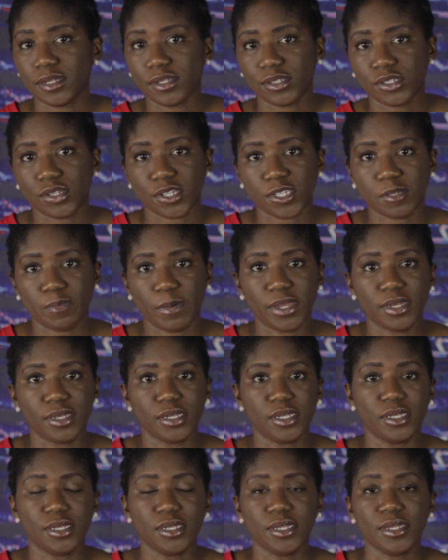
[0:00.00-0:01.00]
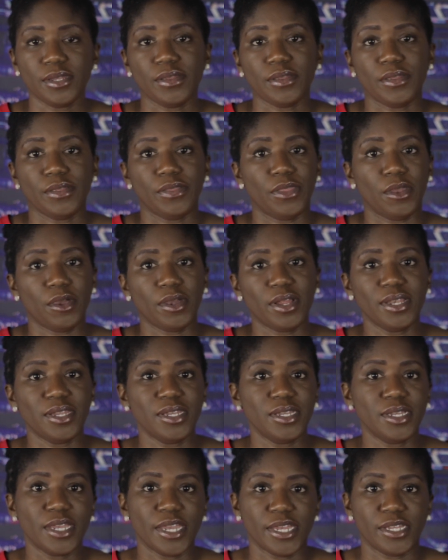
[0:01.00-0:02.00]
suspending their
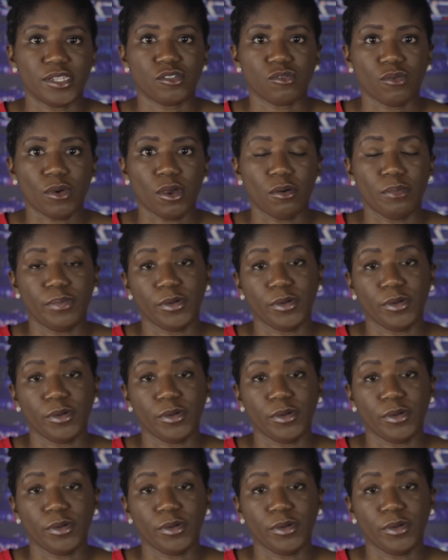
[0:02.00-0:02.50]
league as well,